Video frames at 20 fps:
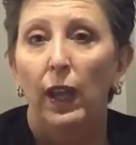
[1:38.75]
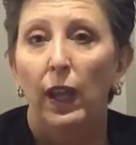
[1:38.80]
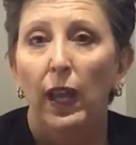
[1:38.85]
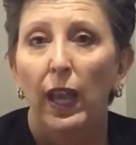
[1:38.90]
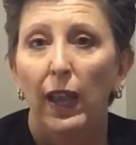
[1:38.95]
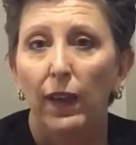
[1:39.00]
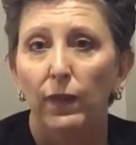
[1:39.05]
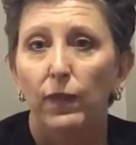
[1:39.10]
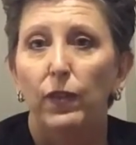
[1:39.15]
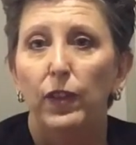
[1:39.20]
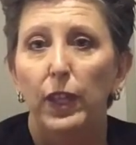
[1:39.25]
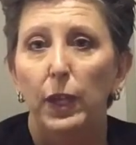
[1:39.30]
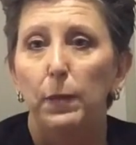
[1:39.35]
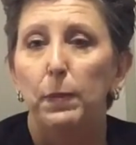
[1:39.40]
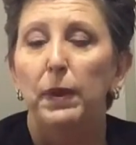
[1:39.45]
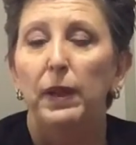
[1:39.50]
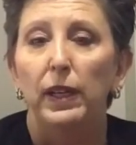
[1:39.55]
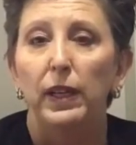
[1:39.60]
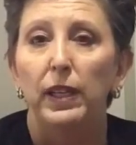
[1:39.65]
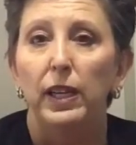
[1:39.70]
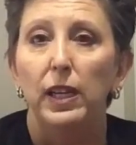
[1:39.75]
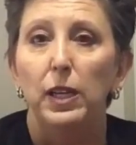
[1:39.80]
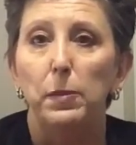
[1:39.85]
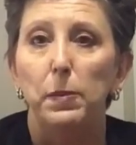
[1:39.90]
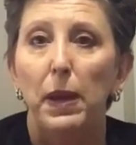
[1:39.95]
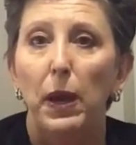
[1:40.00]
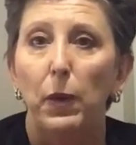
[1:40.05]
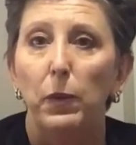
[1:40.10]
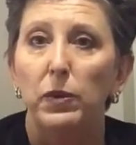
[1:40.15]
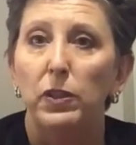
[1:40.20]
have the ability to
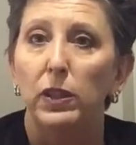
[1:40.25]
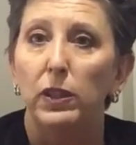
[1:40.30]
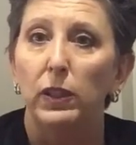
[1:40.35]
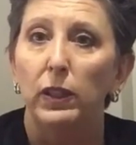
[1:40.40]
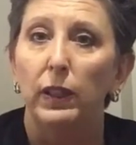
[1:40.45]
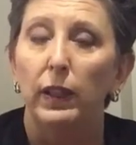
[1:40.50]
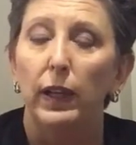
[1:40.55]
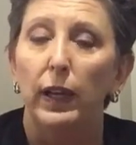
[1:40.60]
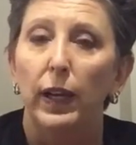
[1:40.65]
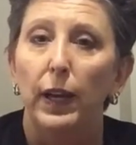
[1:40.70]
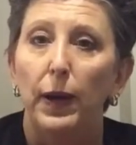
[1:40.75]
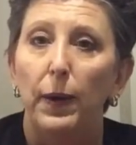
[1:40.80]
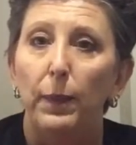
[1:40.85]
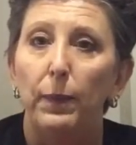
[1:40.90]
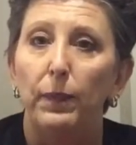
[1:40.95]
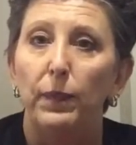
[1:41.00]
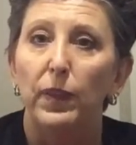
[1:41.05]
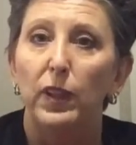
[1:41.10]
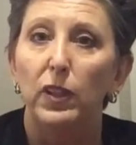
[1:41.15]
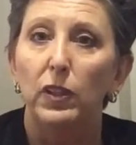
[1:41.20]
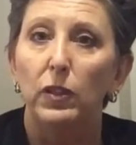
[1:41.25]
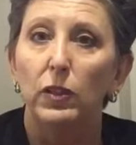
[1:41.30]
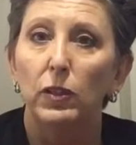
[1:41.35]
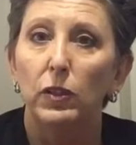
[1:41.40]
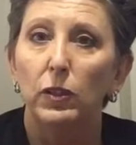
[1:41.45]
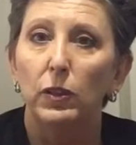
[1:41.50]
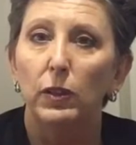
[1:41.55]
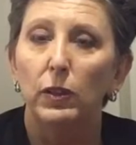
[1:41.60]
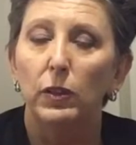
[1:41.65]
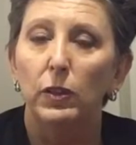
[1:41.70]
be able
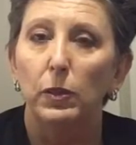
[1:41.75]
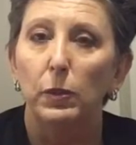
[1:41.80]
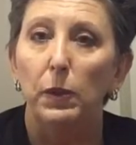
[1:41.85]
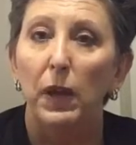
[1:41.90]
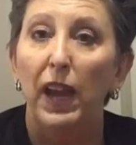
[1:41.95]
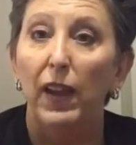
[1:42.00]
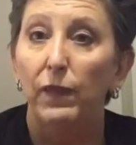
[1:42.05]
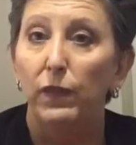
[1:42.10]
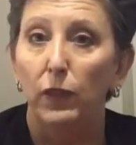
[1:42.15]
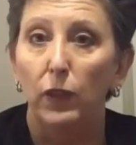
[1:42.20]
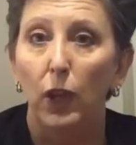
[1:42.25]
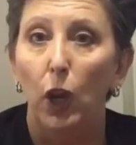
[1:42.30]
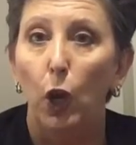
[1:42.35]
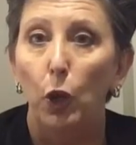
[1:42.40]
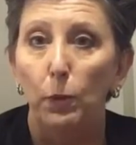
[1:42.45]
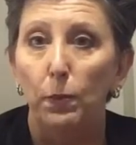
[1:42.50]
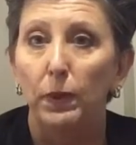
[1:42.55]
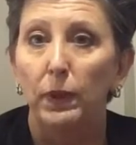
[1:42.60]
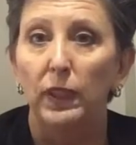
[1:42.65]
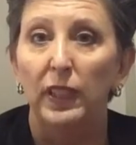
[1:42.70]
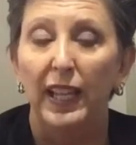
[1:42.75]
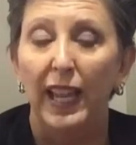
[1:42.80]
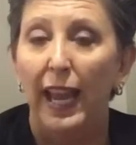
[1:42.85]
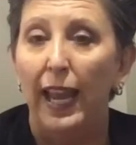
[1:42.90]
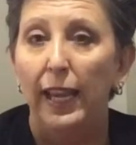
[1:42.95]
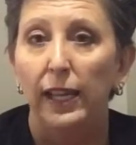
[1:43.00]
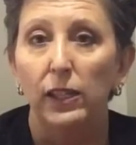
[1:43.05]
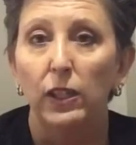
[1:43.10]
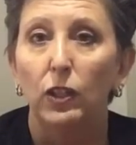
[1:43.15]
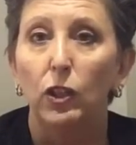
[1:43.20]
to have open,
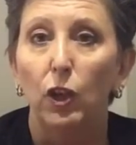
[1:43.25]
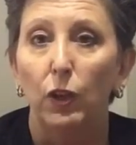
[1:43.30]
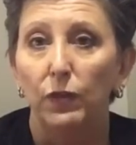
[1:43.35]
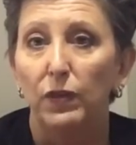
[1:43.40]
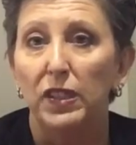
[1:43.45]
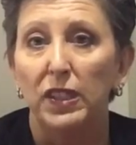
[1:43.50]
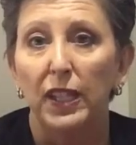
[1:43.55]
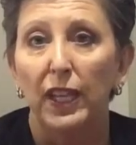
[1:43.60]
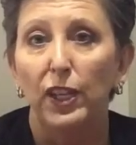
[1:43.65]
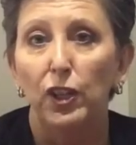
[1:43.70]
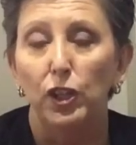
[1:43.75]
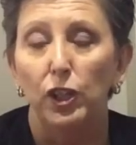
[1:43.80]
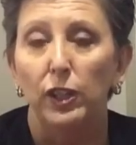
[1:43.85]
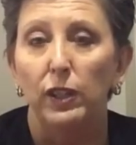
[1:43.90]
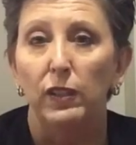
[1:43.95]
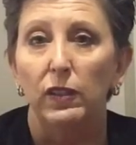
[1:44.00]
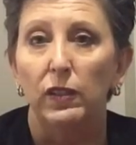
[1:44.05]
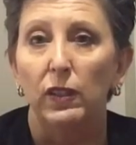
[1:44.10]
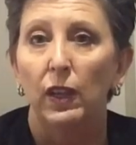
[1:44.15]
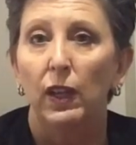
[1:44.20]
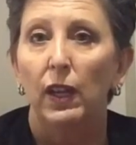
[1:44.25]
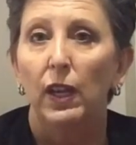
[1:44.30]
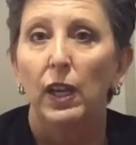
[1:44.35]
candid conversations,